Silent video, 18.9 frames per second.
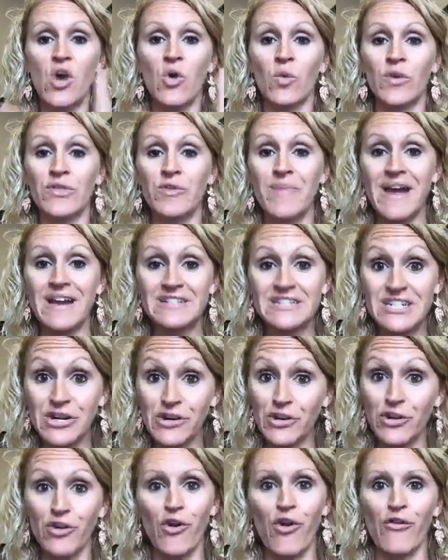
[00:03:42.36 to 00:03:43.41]
With a
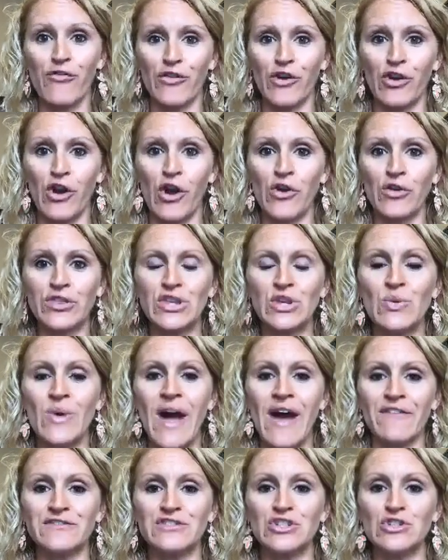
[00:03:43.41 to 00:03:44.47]
bacterial overgrowth, you
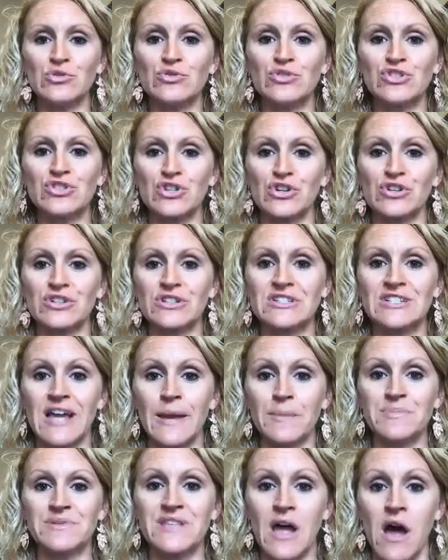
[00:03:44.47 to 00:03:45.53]
have to use certain
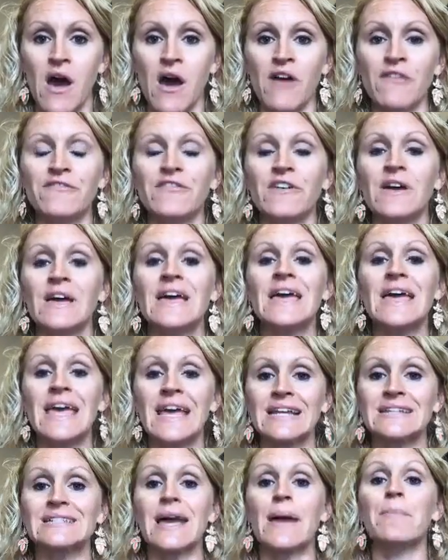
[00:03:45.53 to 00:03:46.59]
types of
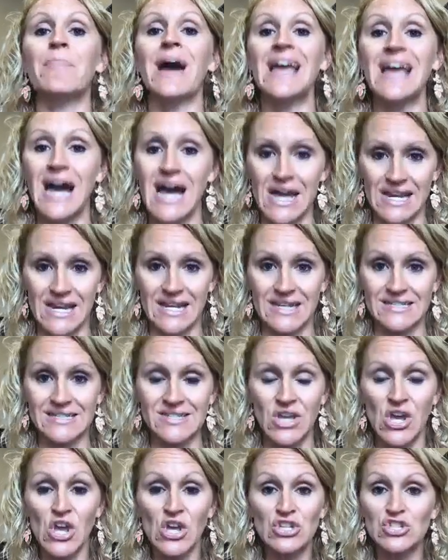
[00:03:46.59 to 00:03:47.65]
antibiotics.
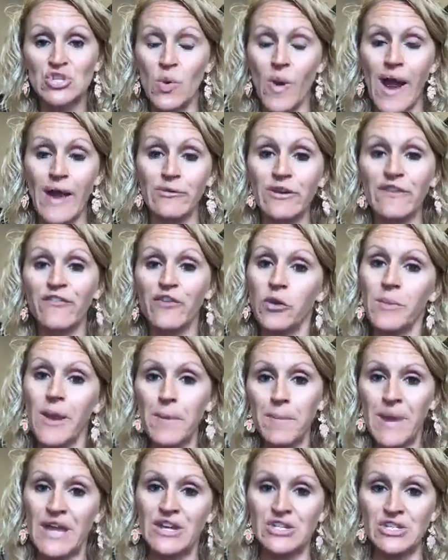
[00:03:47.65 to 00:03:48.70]
So I refer my
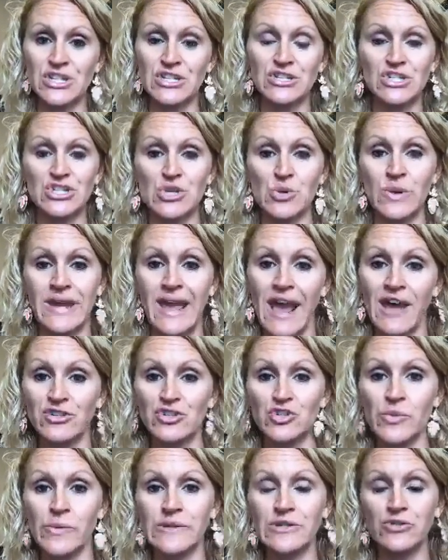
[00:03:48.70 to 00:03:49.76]
patients to a
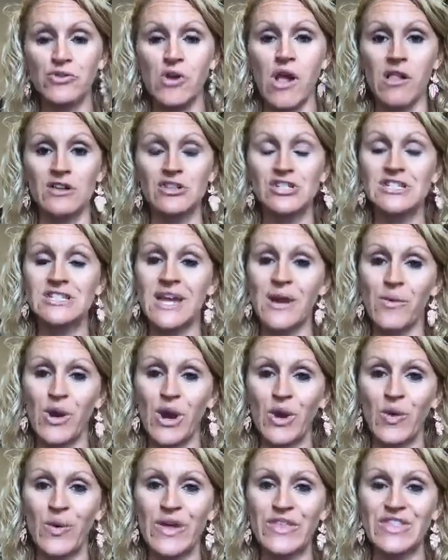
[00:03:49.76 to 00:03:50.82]
gastroenterologist I
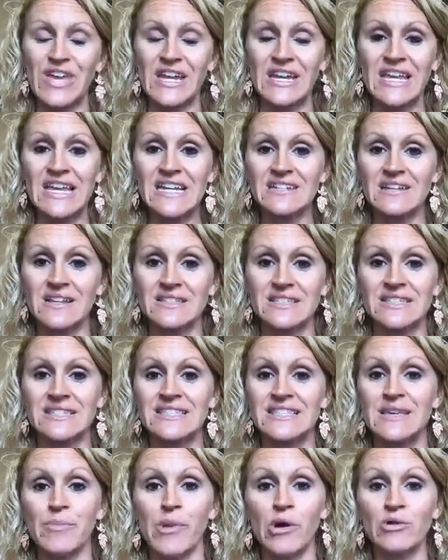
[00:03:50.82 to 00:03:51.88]
work with, and he does a
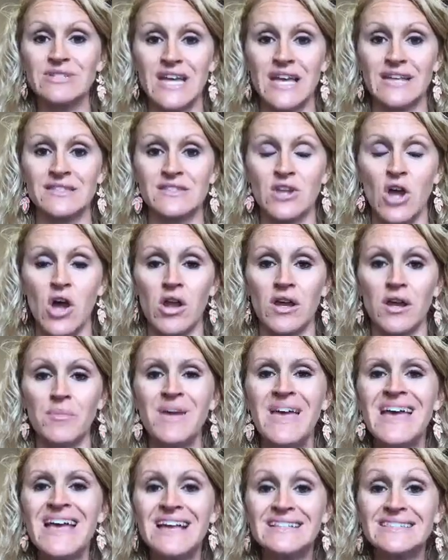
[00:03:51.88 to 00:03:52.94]
SIBO test on them.
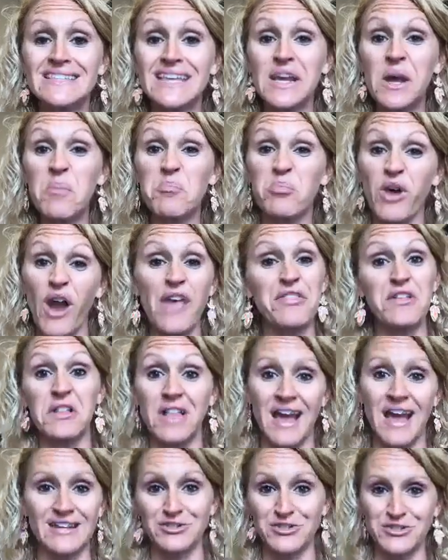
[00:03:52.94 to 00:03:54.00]
It's like a
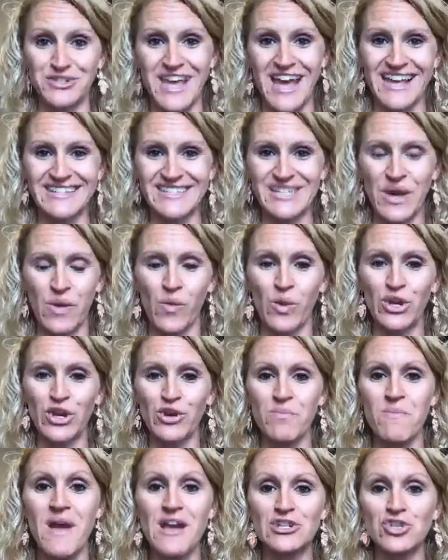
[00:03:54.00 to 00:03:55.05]
breathalyzer test, and what you're
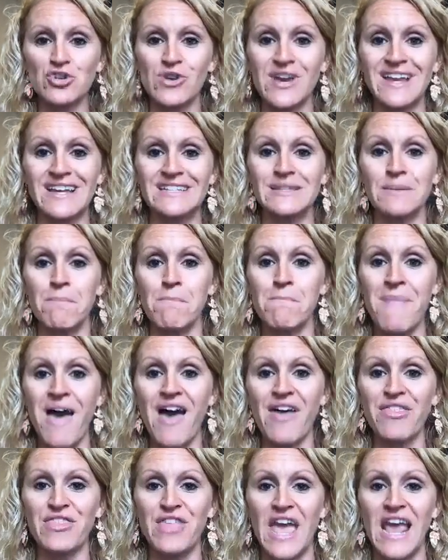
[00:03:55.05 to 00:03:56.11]
measuring is
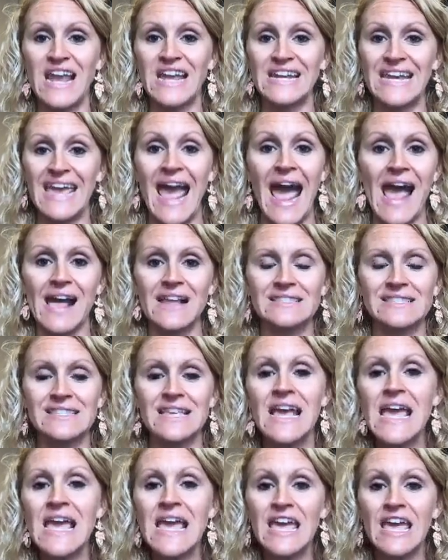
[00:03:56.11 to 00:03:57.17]
methane gas.
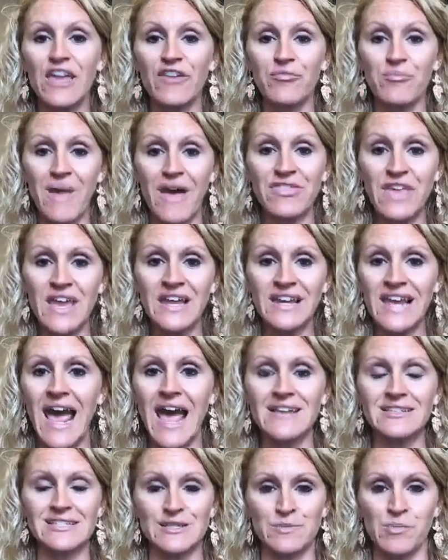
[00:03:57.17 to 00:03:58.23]
If methane
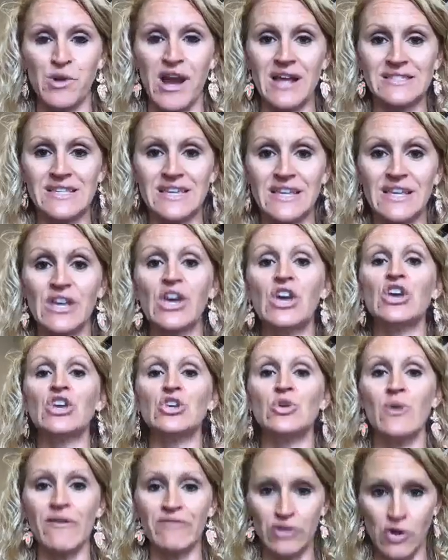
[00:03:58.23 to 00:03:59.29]
gas is present,
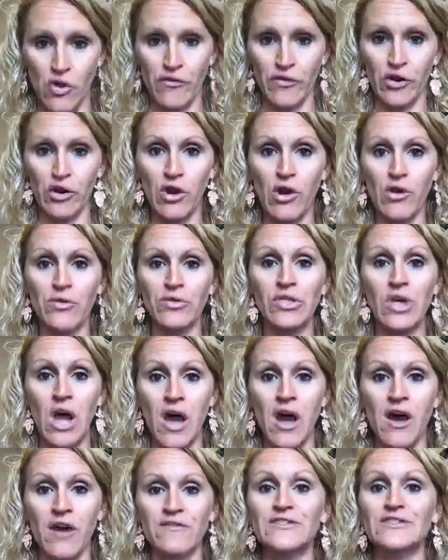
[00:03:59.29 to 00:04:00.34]
you have an overgrowth
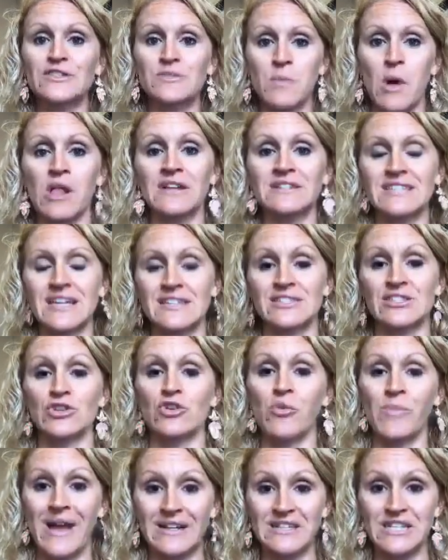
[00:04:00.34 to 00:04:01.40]
of small
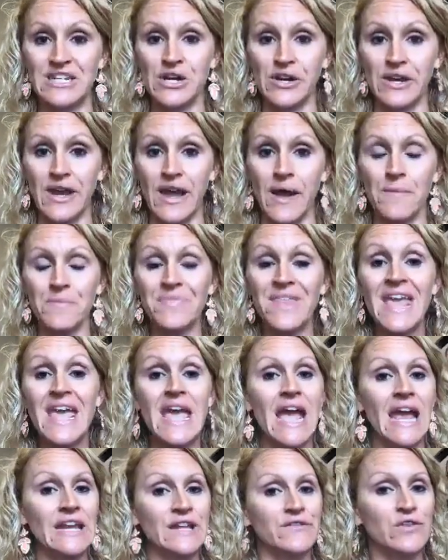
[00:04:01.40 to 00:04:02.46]
intestinal bacteria.
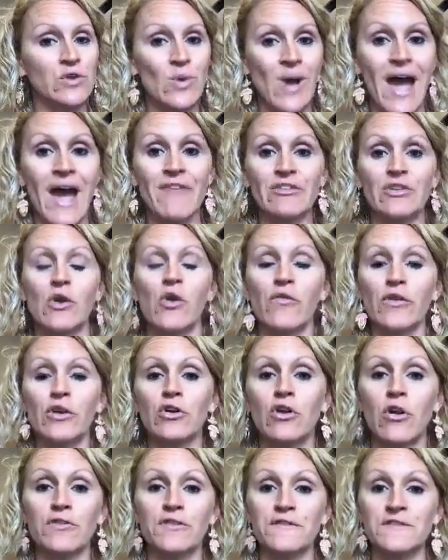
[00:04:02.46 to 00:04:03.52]
And if you have an
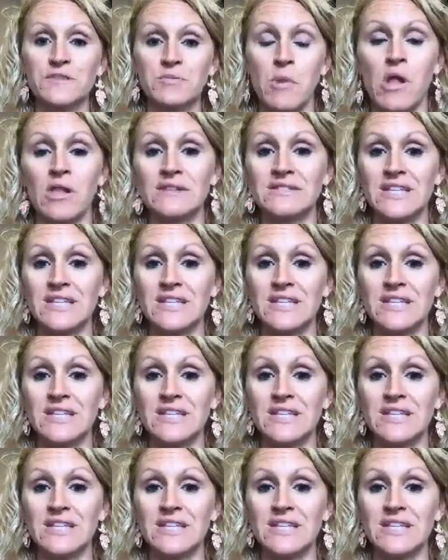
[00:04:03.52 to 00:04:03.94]
overgrowth of small